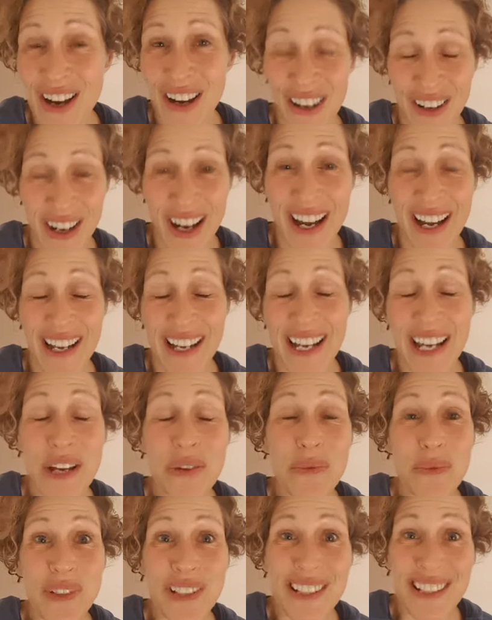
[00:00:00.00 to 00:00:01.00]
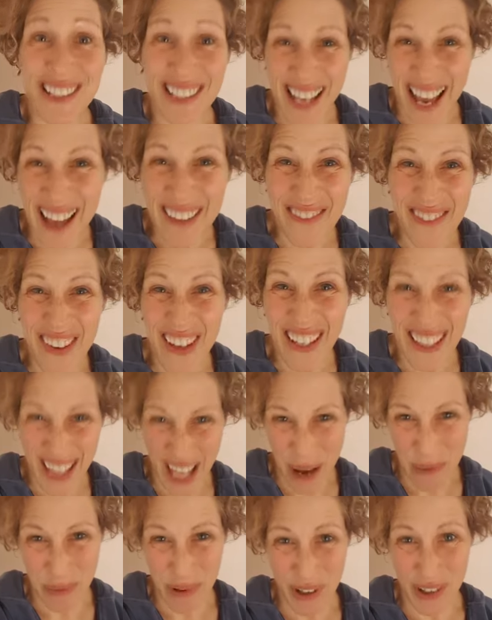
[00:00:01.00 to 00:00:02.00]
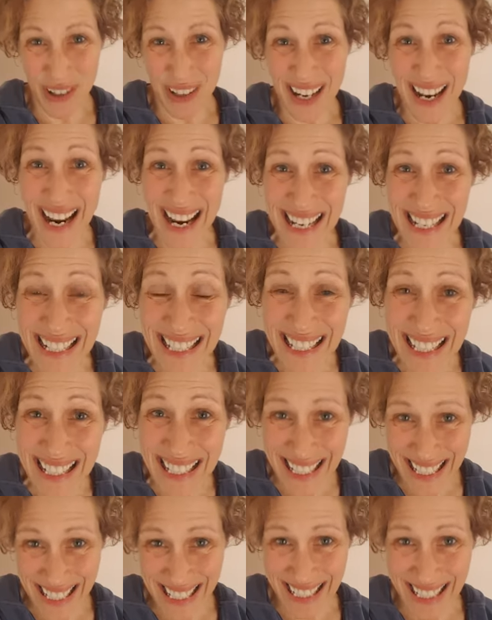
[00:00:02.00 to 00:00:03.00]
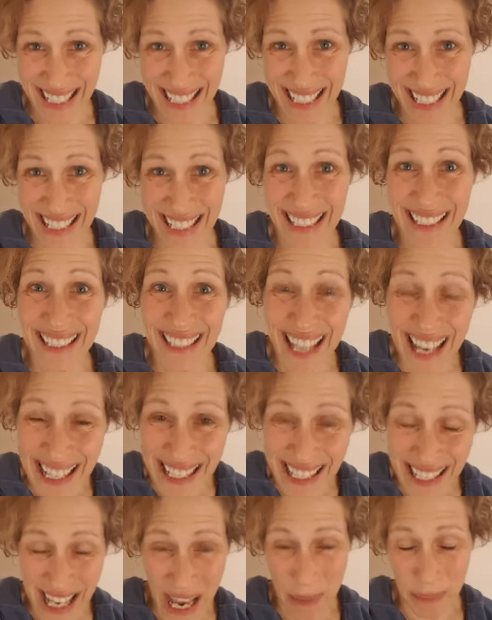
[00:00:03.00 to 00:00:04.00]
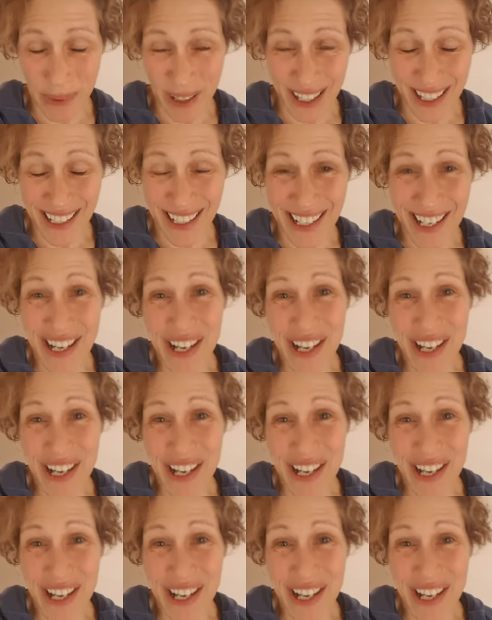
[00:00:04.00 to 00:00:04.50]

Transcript: Okay, it was Def Leppard, AC/DC, Led Zeppelin.